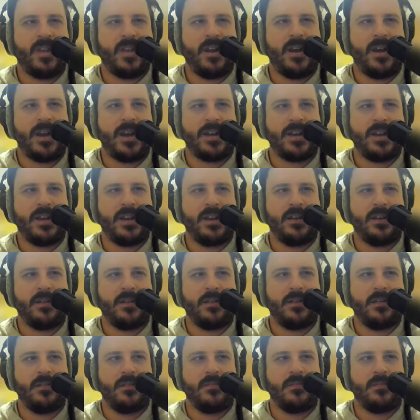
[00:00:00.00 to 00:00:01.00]
And I can get it
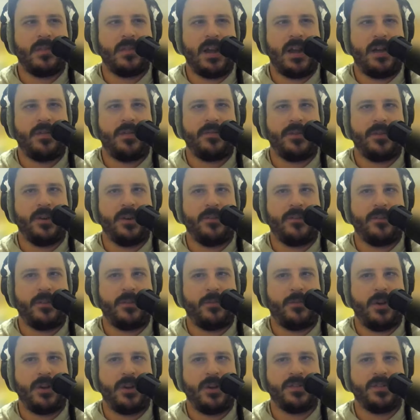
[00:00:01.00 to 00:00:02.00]
out of here if I
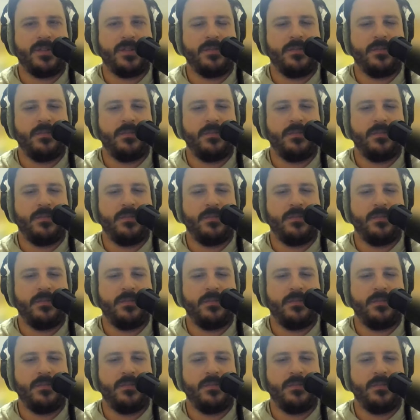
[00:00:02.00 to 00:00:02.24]
wanted to.